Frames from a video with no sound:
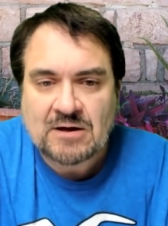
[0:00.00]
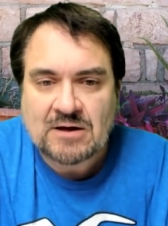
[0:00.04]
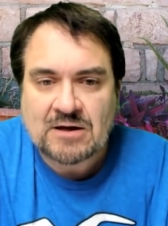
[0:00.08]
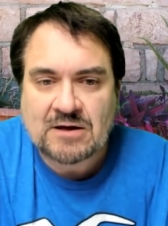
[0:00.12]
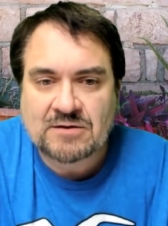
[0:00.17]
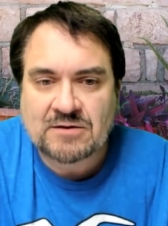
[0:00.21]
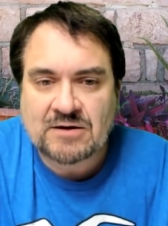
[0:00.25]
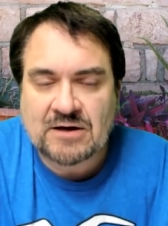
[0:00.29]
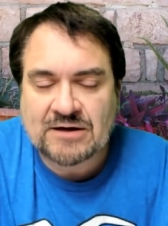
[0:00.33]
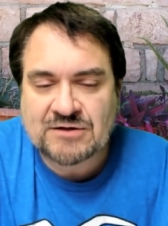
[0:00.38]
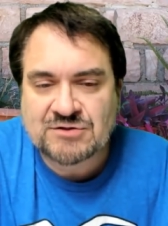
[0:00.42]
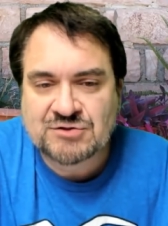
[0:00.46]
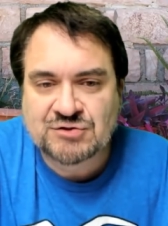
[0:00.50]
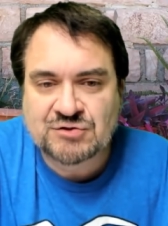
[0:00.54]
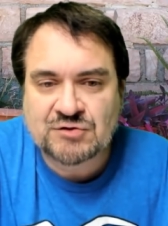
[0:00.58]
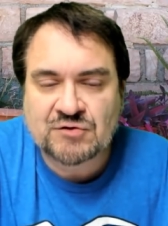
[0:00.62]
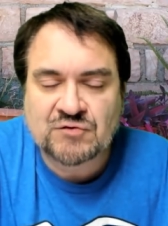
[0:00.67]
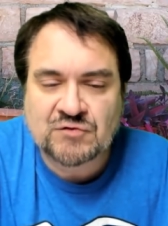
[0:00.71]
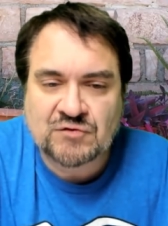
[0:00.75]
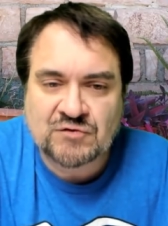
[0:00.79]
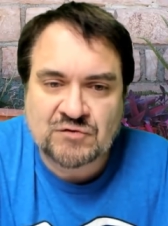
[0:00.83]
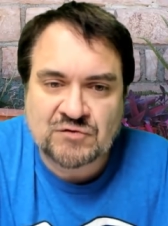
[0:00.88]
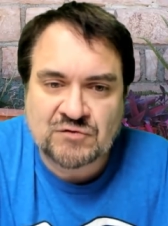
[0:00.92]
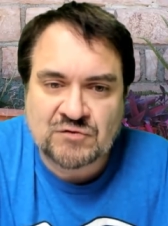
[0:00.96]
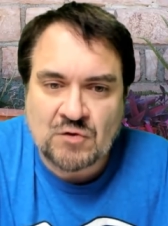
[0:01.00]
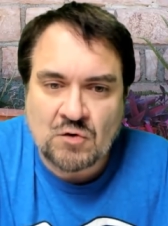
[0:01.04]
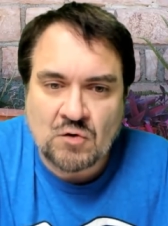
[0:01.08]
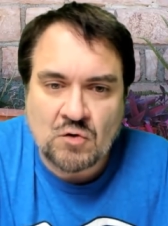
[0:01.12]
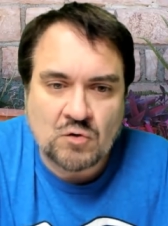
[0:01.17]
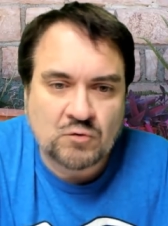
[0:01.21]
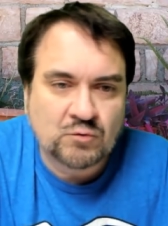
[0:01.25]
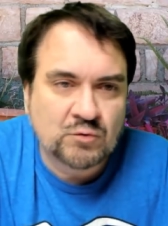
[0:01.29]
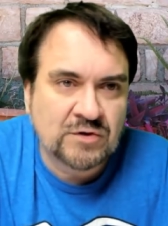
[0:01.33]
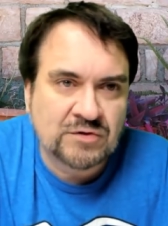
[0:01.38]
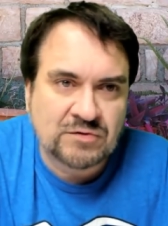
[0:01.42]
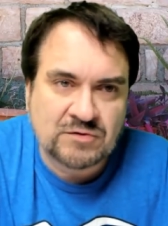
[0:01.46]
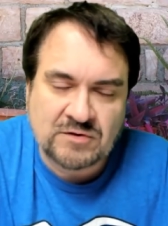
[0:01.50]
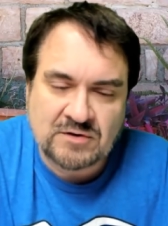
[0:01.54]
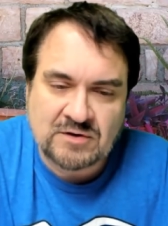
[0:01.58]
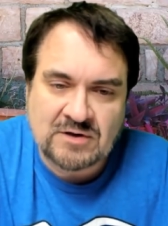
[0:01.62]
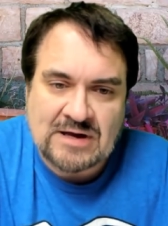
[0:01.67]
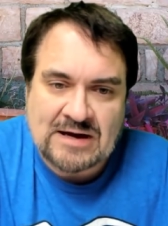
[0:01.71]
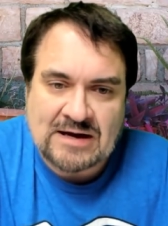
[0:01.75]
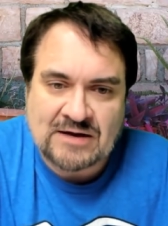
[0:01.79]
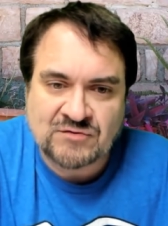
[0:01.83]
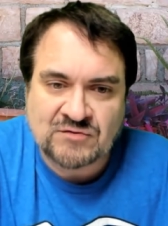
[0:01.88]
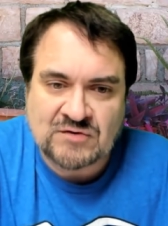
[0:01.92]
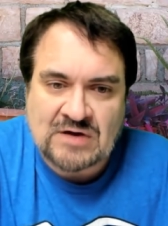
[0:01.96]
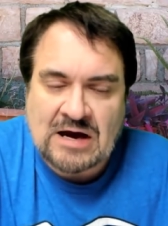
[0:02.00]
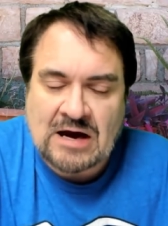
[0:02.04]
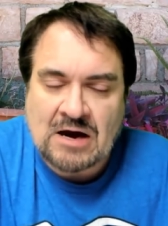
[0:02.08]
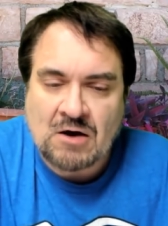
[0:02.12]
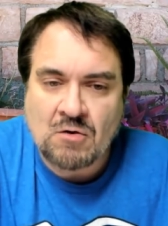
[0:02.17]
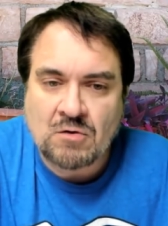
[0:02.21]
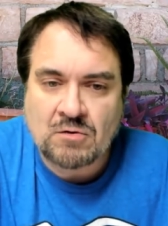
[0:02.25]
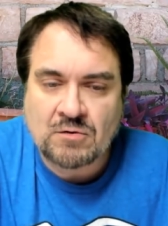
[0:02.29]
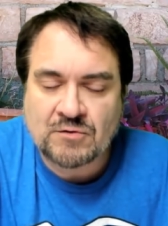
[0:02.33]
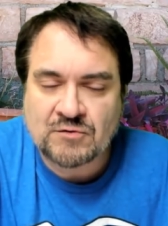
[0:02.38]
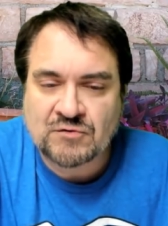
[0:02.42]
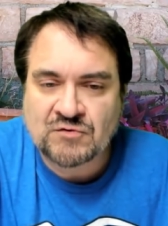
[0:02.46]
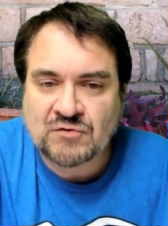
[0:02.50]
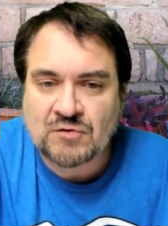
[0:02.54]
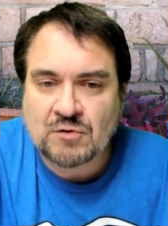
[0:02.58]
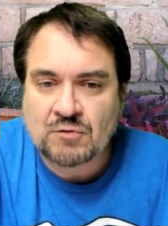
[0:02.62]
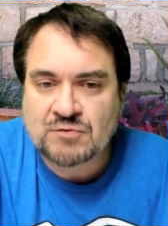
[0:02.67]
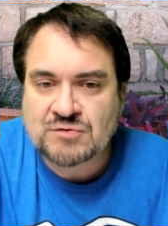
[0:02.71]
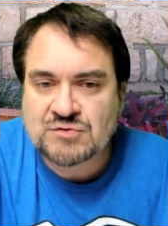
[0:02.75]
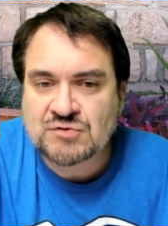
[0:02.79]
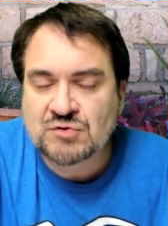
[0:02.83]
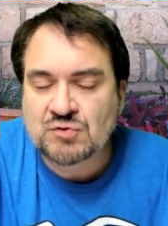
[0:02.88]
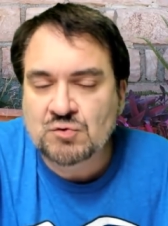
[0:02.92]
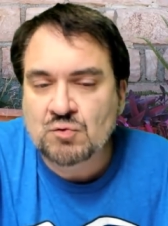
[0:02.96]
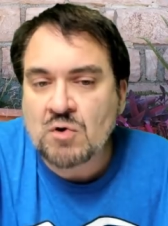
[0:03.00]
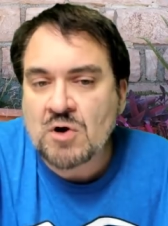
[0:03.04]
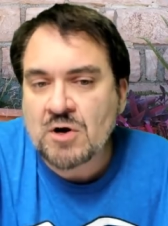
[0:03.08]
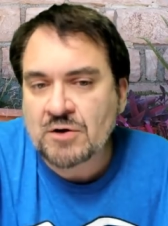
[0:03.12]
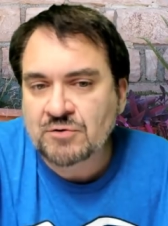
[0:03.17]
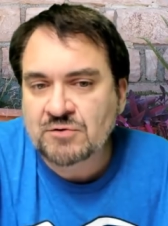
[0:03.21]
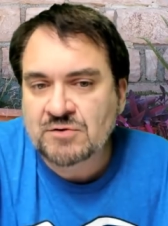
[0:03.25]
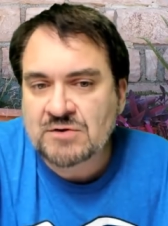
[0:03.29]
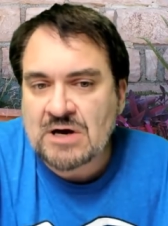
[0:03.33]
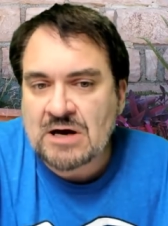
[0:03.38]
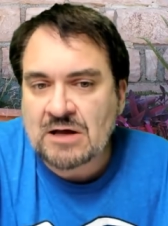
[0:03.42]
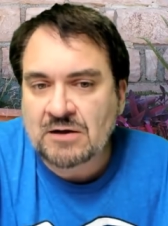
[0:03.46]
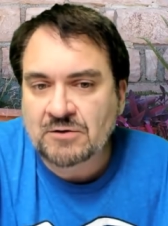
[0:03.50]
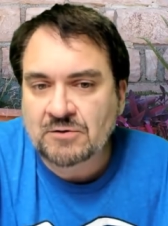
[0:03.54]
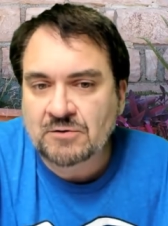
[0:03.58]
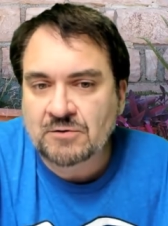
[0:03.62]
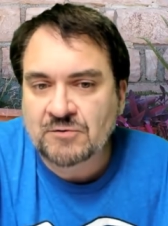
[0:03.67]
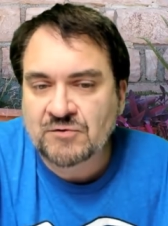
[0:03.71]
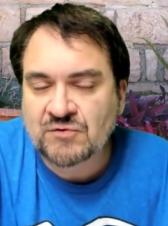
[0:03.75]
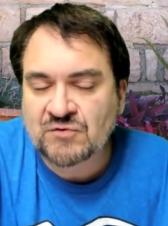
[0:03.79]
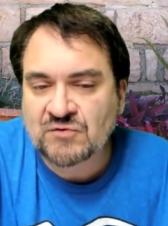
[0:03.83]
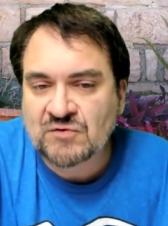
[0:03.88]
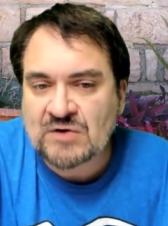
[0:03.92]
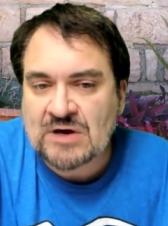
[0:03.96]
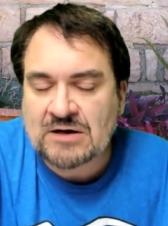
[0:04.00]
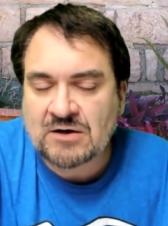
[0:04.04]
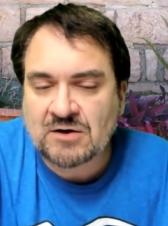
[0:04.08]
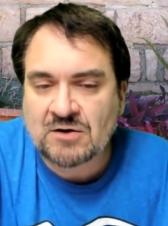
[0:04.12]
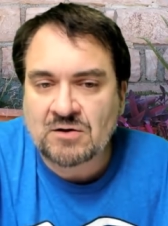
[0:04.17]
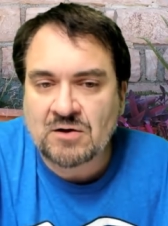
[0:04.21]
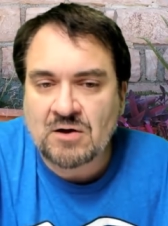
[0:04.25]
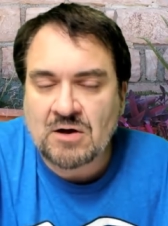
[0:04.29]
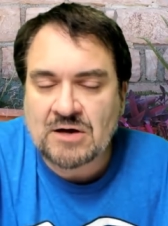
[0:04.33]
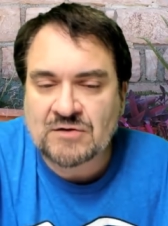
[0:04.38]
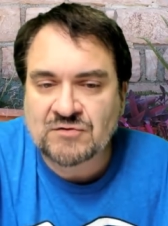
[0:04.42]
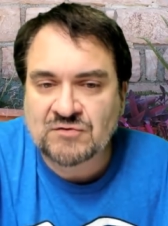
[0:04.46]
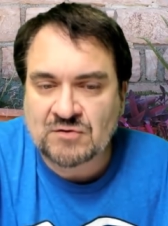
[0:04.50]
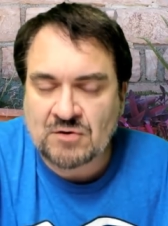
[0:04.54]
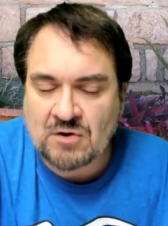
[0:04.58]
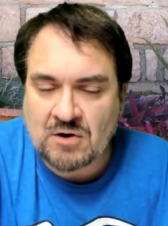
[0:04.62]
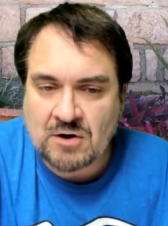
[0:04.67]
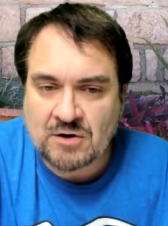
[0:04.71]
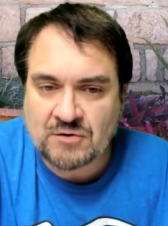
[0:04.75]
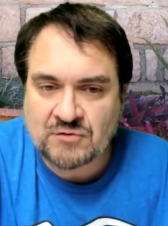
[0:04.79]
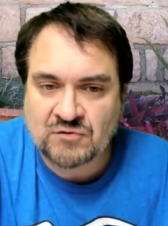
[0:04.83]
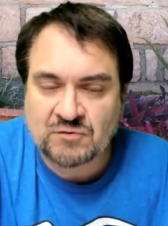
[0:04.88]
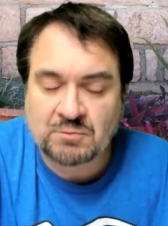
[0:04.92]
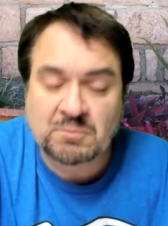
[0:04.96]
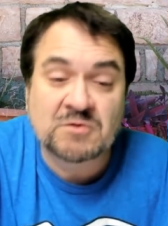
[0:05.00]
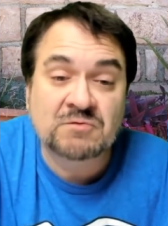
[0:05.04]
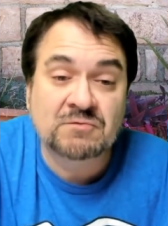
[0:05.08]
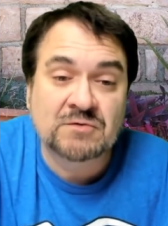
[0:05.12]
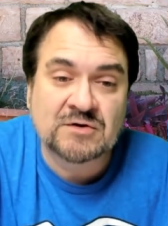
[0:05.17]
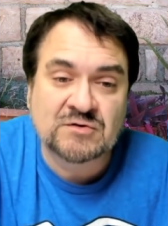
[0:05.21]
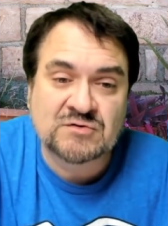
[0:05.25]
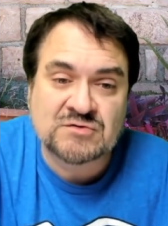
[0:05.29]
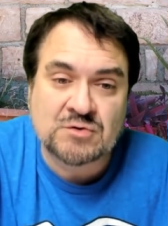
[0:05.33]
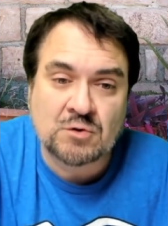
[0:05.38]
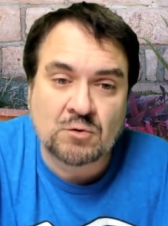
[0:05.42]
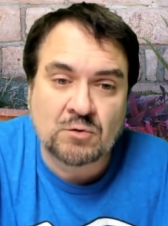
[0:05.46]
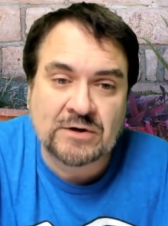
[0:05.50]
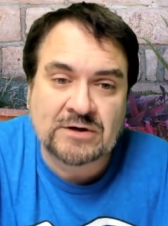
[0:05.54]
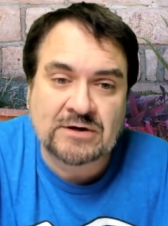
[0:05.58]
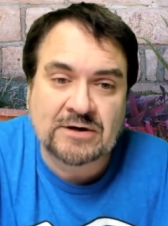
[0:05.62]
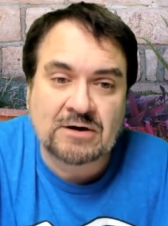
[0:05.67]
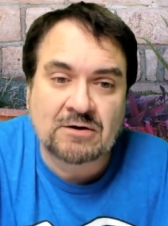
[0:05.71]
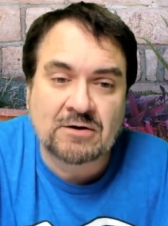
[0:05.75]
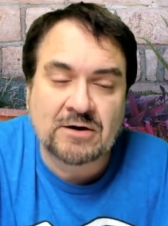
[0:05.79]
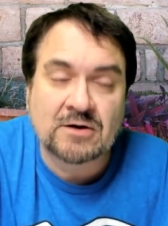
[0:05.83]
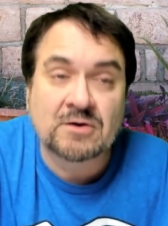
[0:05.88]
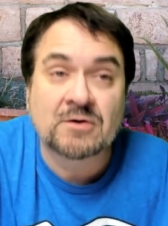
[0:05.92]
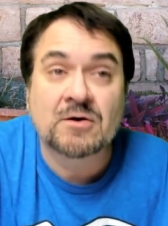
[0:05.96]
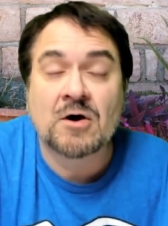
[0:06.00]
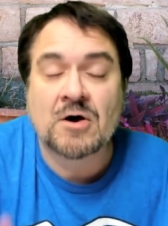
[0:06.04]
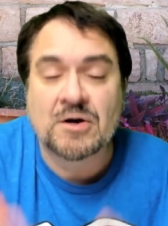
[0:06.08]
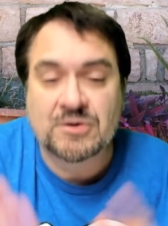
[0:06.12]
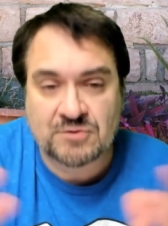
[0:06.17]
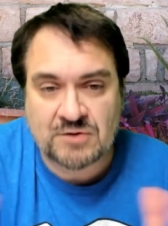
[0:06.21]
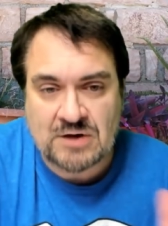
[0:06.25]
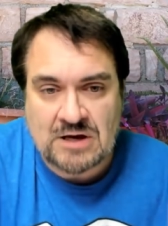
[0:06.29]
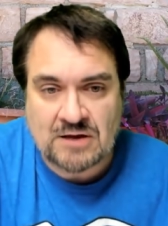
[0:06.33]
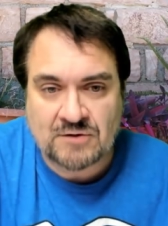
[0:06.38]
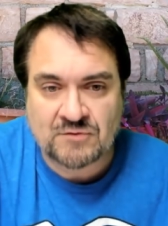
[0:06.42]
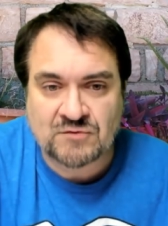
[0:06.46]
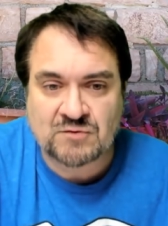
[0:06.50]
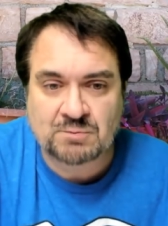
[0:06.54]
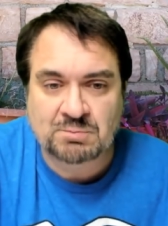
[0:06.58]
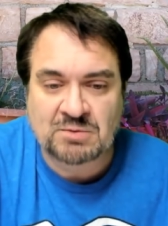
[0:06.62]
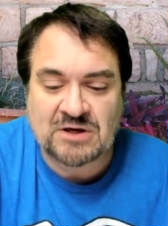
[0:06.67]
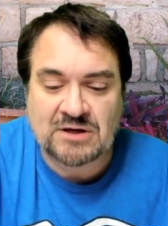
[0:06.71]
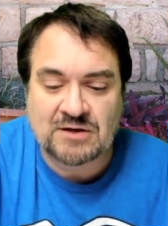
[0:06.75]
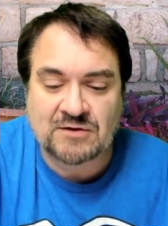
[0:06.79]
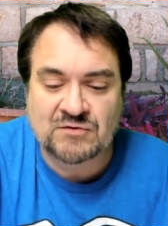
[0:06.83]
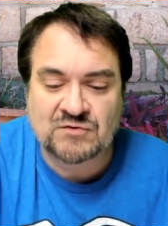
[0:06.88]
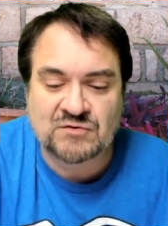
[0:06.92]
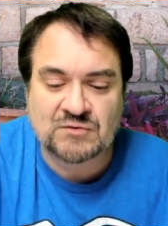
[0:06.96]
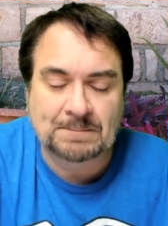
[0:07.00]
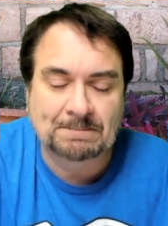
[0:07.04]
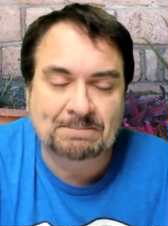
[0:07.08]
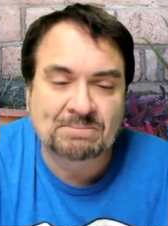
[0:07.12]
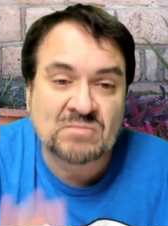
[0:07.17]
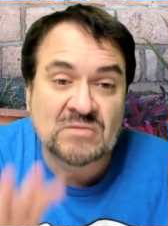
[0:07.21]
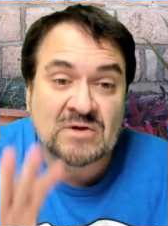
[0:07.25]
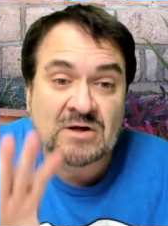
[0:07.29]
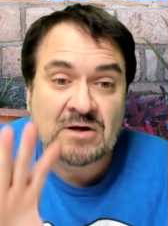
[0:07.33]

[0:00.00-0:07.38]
And then I just sold within the last hour or so $200 Santa Claus cards from the Victorian era, $100 a piece.